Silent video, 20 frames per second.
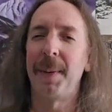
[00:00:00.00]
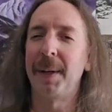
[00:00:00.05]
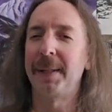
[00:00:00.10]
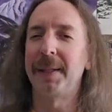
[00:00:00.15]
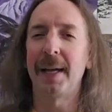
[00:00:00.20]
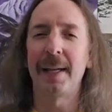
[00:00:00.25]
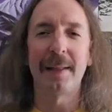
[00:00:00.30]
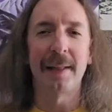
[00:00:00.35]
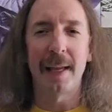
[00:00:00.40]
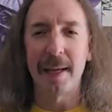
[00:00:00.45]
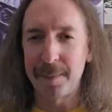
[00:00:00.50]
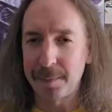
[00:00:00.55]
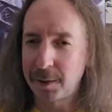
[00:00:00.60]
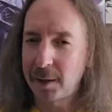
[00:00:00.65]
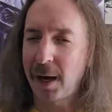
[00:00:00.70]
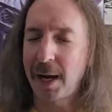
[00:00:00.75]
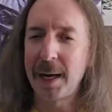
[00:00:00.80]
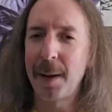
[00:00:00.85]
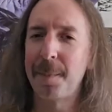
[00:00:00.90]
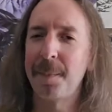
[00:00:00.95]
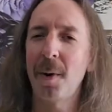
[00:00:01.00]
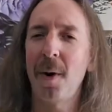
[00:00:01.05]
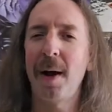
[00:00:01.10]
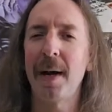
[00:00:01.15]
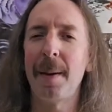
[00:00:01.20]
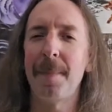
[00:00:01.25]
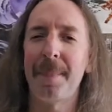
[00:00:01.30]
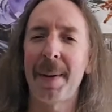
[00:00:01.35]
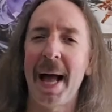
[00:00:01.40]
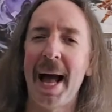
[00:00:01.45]
but then they kind of brought
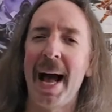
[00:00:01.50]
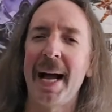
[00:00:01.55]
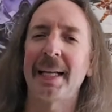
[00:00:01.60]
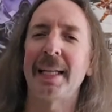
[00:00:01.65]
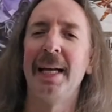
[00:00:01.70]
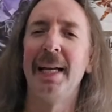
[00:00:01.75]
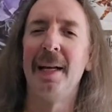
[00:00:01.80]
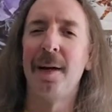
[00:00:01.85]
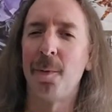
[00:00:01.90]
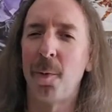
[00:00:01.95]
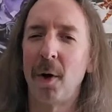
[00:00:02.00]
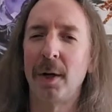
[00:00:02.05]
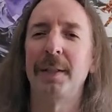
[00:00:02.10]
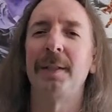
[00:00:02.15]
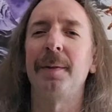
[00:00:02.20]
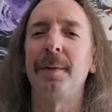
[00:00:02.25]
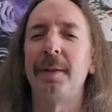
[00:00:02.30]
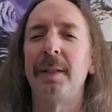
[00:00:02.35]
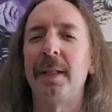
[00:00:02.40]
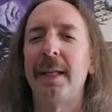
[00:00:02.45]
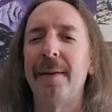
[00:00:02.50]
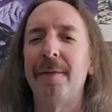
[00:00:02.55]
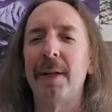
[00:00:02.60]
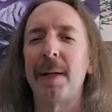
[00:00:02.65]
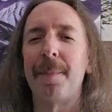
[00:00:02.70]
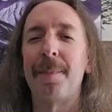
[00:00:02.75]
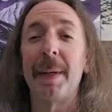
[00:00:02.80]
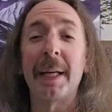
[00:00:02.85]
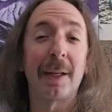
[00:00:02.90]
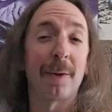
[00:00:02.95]
it back, wanted to give it a
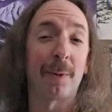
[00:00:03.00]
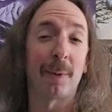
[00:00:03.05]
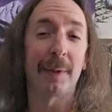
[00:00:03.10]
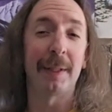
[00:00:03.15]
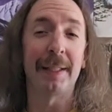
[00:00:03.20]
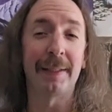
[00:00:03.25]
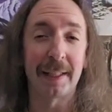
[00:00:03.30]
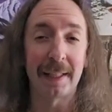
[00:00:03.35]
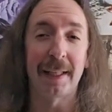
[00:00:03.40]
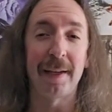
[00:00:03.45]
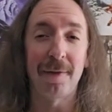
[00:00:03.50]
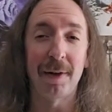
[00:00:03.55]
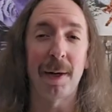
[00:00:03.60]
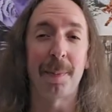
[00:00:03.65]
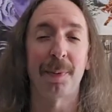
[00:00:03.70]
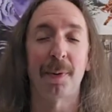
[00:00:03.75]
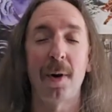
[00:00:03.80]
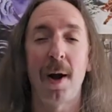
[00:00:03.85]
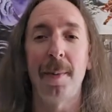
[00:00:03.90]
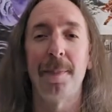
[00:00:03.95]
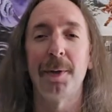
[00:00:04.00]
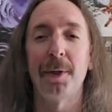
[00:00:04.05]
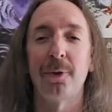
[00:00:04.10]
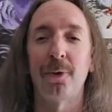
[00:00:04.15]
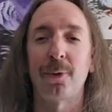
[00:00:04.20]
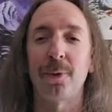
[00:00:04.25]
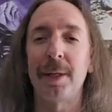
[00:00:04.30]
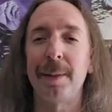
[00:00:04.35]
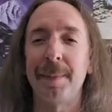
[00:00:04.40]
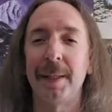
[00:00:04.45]
bigger release and give it a proper
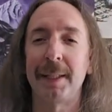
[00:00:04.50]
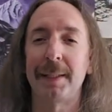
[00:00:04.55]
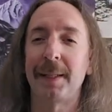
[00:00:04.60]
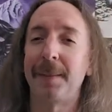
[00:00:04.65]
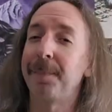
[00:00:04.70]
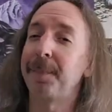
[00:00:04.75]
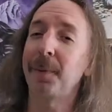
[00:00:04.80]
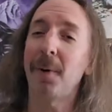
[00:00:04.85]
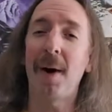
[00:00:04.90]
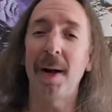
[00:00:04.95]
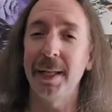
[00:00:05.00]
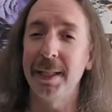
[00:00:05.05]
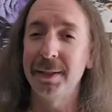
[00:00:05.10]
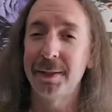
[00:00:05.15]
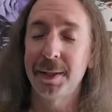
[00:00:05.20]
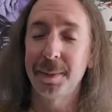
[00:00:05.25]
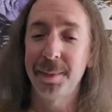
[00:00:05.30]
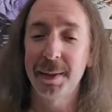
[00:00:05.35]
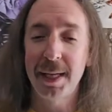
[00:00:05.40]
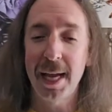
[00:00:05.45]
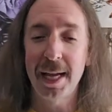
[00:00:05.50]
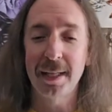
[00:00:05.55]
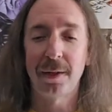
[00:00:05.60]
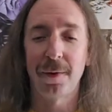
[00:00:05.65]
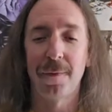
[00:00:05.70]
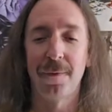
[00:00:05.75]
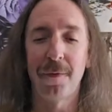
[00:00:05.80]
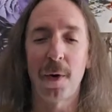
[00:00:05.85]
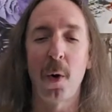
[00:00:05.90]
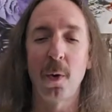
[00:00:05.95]
treatment. Brought in some
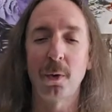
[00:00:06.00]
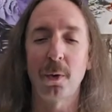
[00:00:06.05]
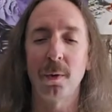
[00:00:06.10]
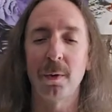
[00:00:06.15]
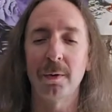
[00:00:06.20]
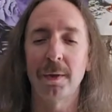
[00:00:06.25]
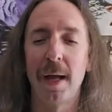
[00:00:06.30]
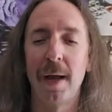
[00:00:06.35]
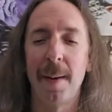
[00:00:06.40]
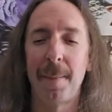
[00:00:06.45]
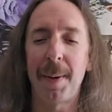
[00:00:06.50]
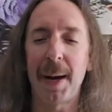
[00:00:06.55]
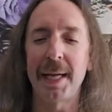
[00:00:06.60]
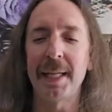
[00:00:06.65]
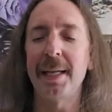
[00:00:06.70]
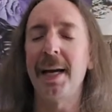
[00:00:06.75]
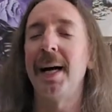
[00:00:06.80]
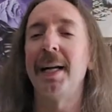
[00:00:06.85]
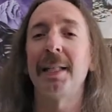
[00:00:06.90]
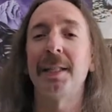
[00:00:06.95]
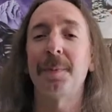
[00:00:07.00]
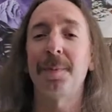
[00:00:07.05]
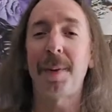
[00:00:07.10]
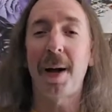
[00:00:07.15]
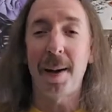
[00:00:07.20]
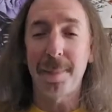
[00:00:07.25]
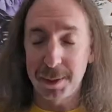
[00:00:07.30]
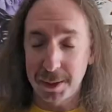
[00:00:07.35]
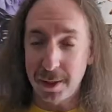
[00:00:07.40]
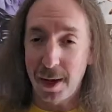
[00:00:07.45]
guest vocals by Yannis
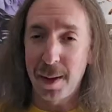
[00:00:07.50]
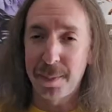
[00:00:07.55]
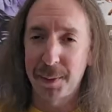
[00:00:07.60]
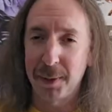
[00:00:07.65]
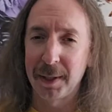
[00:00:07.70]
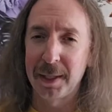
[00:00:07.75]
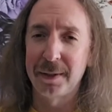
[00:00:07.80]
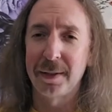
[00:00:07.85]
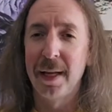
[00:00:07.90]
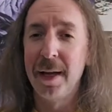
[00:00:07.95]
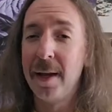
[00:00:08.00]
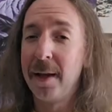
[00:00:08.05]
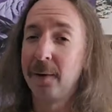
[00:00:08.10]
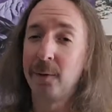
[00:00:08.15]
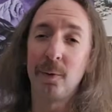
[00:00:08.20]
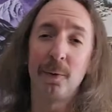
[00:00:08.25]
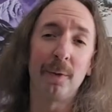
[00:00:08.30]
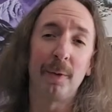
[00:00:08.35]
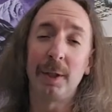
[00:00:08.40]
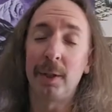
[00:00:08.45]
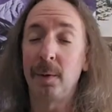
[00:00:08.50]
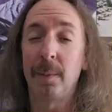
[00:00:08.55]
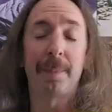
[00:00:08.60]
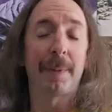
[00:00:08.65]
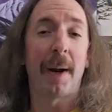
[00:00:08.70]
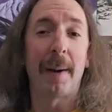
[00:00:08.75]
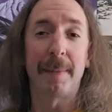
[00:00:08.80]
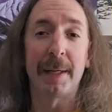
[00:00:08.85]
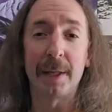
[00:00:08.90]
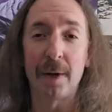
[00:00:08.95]
Papadopoulos, who you
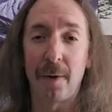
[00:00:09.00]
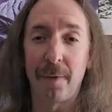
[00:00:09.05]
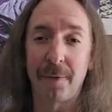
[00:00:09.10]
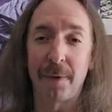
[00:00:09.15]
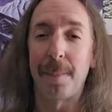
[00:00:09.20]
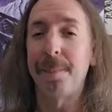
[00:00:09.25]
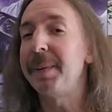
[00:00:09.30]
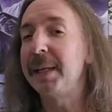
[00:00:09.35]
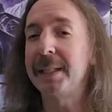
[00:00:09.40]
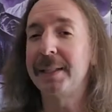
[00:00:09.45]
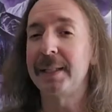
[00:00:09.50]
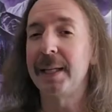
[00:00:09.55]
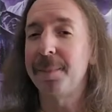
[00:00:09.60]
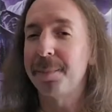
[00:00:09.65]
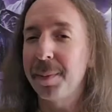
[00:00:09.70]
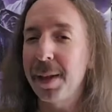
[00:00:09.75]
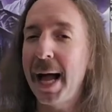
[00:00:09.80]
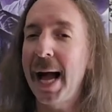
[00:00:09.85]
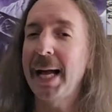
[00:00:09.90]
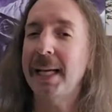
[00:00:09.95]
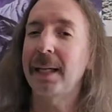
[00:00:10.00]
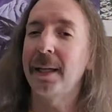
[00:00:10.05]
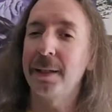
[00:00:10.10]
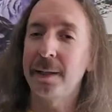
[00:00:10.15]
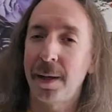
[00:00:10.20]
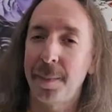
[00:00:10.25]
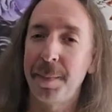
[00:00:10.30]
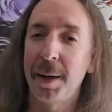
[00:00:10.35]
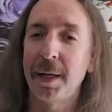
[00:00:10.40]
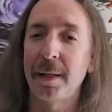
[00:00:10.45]
probably know from Beast in Black,
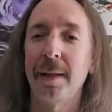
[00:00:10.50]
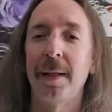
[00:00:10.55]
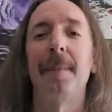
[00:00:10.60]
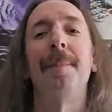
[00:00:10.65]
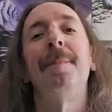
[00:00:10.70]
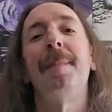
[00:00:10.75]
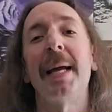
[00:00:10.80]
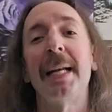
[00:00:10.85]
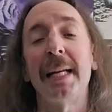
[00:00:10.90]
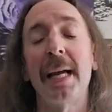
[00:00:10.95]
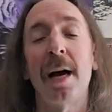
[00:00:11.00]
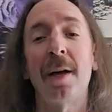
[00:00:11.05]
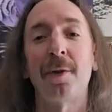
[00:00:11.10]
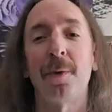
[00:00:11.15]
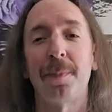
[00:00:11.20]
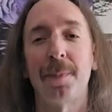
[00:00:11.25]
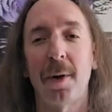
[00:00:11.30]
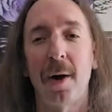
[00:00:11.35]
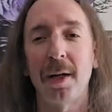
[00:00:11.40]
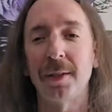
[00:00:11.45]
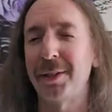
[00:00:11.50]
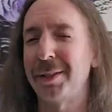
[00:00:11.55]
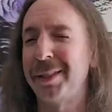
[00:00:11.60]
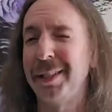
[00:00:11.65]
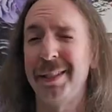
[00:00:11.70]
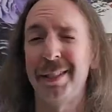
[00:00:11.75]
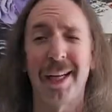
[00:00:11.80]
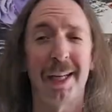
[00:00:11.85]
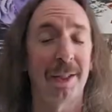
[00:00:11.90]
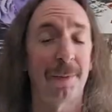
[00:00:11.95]
among the many other projects
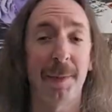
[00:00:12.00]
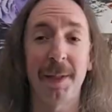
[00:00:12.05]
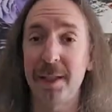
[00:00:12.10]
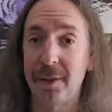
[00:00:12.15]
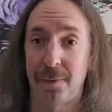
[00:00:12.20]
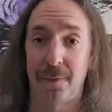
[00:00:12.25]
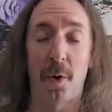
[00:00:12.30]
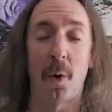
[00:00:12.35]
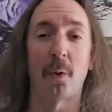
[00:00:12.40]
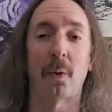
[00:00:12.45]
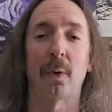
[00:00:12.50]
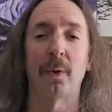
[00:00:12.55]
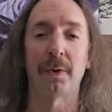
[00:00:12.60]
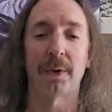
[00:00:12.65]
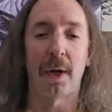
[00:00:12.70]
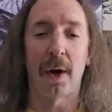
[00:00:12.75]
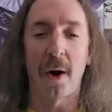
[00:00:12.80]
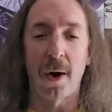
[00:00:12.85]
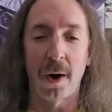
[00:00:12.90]
he does, but his vocals